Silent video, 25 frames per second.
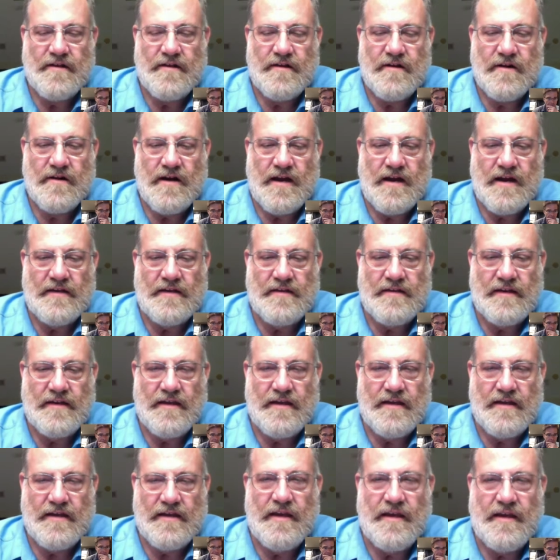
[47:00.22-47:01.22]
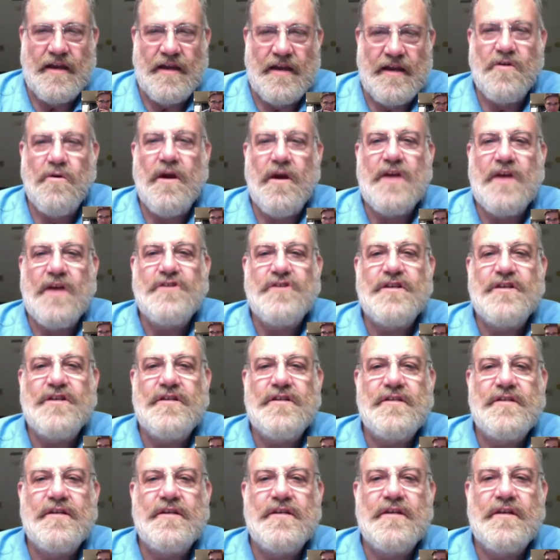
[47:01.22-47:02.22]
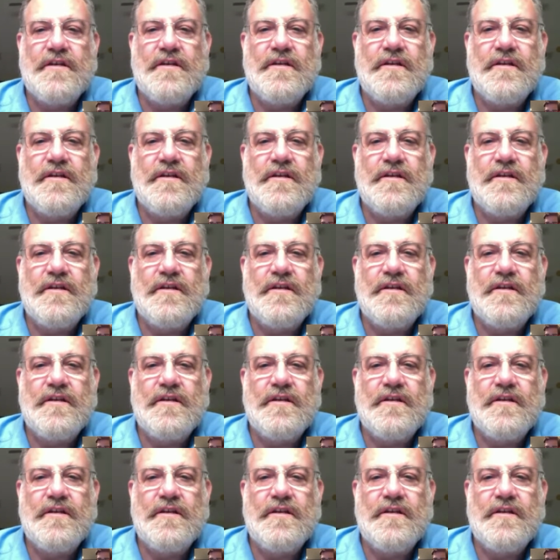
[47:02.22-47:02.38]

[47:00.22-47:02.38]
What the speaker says: All right. Any other questions?